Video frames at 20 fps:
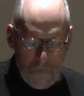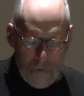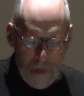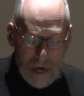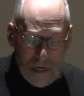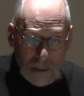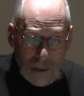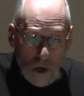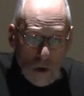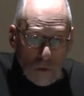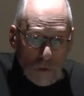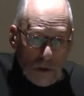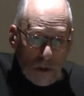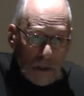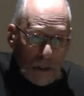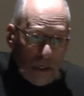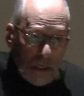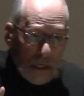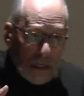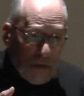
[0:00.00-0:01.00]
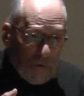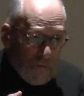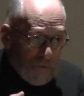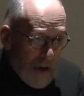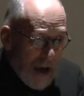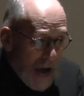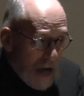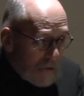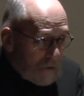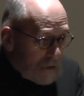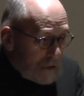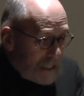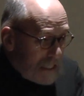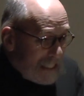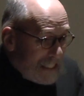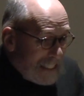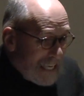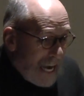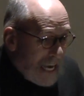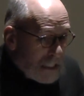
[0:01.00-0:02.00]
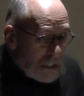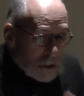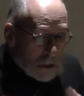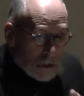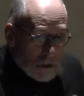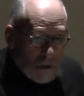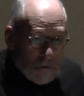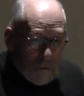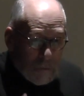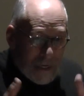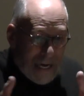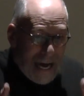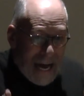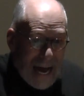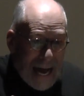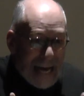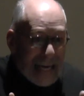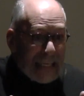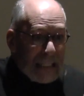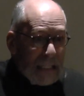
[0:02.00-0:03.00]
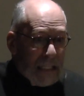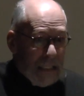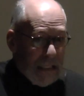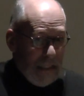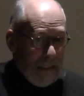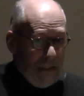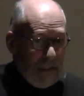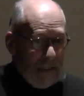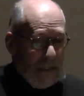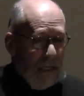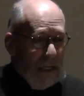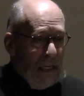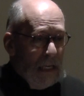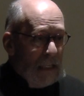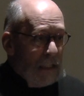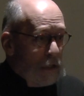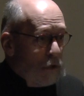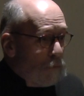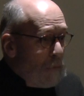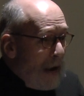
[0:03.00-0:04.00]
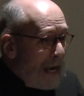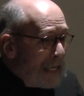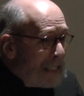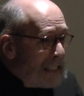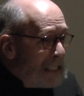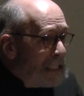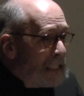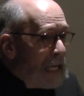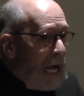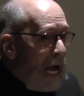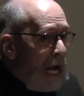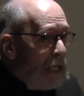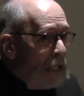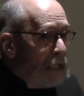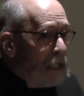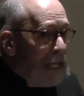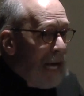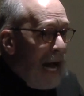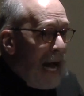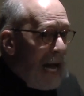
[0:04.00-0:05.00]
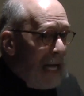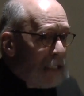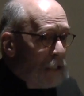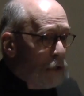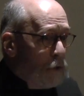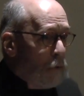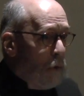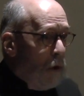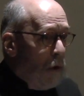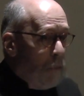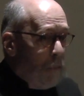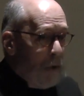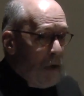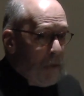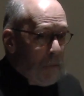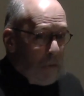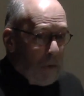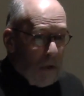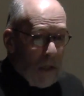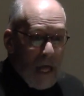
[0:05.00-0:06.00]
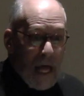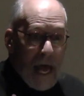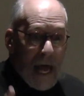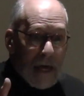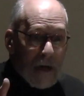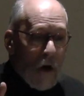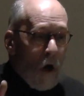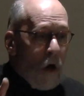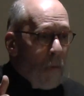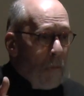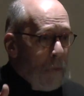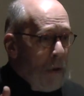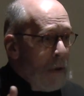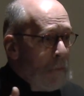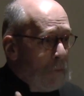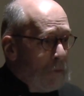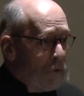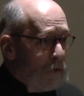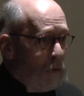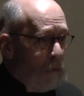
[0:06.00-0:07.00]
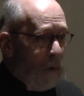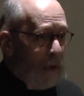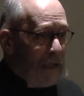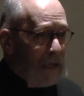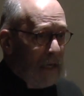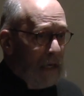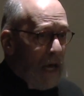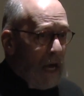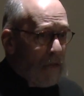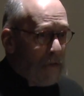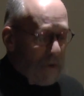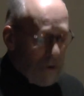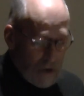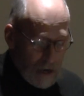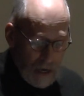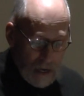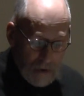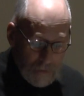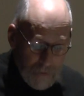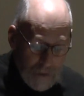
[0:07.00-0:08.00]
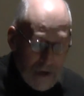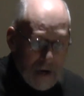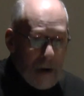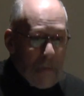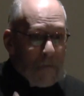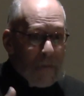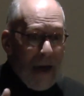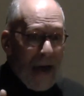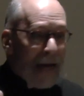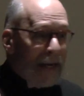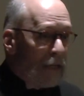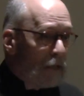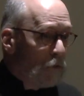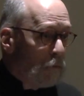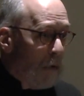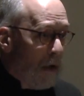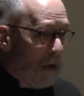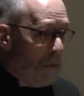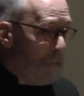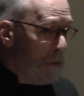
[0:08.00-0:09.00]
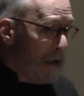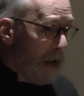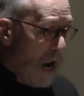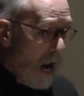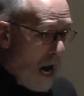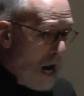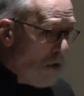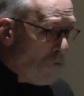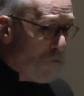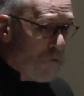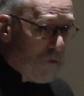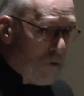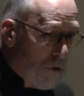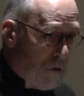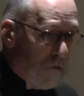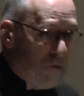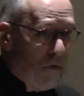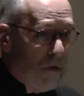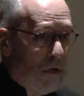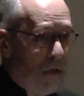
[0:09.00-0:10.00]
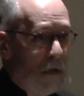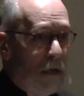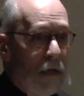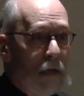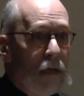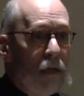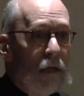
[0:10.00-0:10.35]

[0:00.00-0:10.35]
and don't see the Father's intention behind this to reconcile God to all people and all people to one another, then it might as well be our funeral.